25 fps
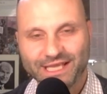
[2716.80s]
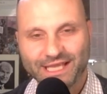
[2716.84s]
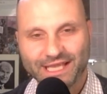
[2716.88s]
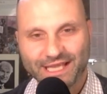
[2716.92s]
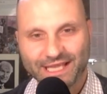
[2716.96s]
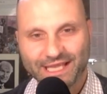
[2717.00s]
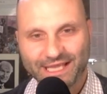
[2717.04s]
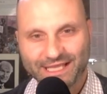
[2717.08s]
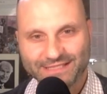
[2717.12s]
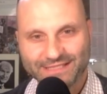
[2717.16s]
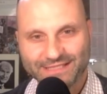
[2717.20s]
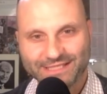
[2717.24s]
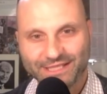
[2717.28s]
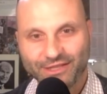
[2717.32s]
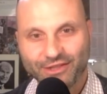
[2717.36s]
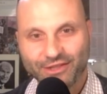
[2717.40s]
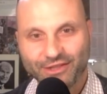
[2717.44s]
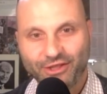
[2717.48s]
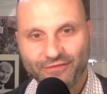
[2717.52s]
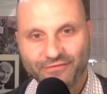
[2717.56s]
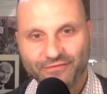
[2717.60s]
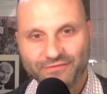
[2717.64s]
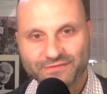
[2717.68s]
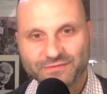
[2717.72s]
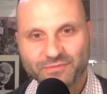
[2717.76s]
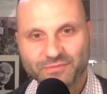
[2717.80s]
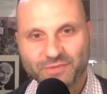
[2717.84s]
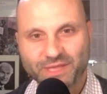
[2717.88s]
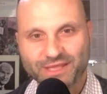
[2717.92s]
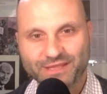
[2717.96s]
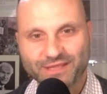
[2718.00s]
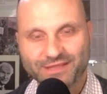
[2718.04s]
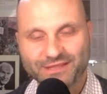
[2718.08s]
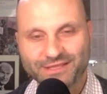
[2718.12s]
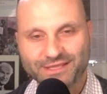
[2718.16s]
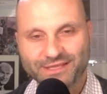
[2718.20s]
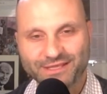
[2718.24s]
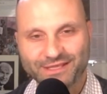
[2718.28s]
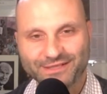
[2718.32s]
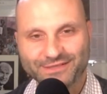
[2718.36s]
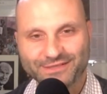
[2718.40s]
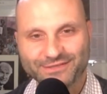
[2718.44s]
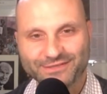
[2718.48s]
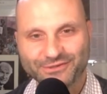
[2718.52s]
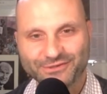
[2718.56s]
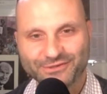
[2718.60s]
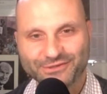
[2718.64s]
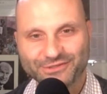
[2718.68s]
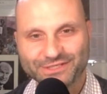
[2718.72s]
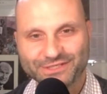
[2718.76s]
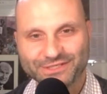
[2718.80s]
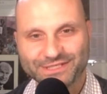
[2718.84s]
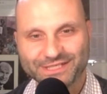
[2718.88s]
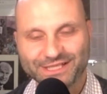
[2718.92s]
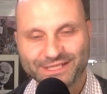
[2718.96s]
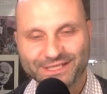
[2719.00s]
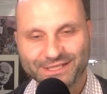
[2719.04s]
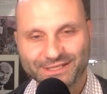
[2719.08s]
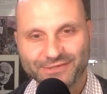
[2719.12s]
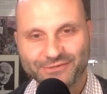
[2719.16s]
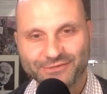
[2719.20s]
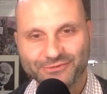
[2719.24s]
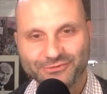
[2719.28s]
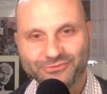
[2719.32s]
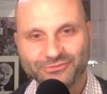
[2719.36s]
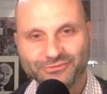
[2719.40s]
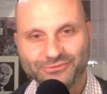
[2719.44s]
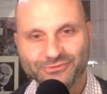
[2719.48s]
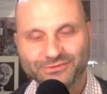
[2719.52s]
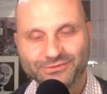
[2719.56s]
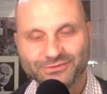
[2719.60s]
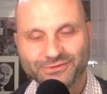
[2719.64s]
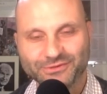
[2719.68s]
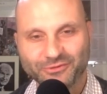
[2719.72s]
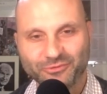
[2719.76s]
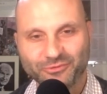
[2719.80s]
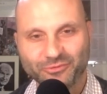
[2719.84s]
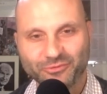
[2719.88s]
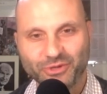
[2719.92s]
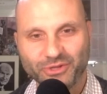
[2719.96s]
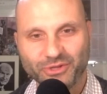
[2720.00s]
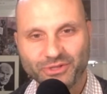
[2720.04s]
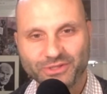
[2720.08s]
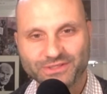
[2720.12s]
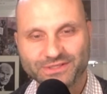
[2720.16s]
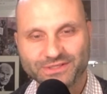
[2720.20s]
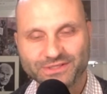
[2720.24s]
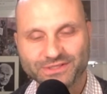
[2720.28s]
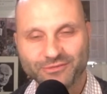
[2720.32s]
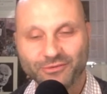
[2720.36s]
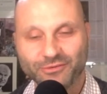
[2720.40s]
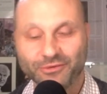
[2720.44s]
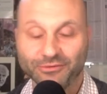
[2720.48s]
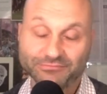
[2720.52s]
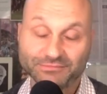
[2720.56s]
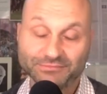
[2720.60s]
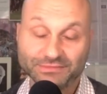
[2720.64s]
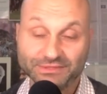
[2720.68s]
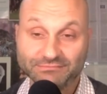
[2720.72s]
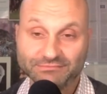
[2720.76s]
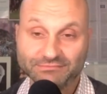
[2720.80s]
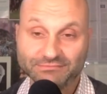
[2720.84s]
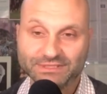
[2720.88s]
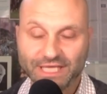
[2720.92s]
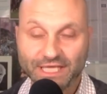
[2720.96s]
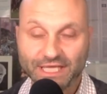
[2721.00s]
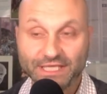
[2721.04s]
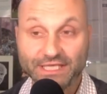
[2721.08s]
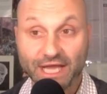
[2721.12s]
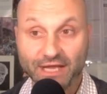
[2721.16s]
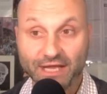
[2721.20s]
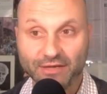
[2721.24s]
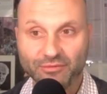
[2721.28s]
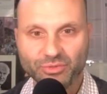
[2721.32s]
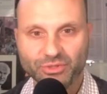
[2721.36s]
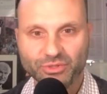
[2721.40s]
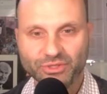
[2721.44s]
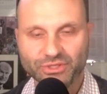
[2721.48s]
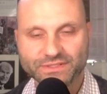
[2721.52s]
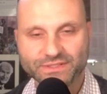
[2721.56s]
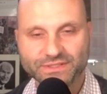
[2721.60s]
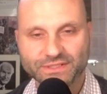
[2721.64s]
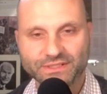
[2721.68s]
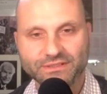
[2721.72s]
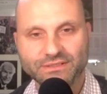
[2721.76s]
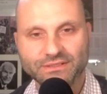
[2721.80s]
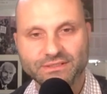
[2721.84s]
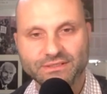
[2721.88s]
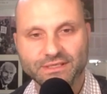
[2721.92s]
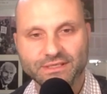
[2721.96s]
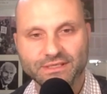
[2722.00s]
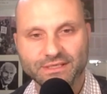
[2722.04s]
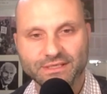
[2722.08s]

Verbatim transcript: it's a lifespan thing. It's not just a little sort of person or a young person.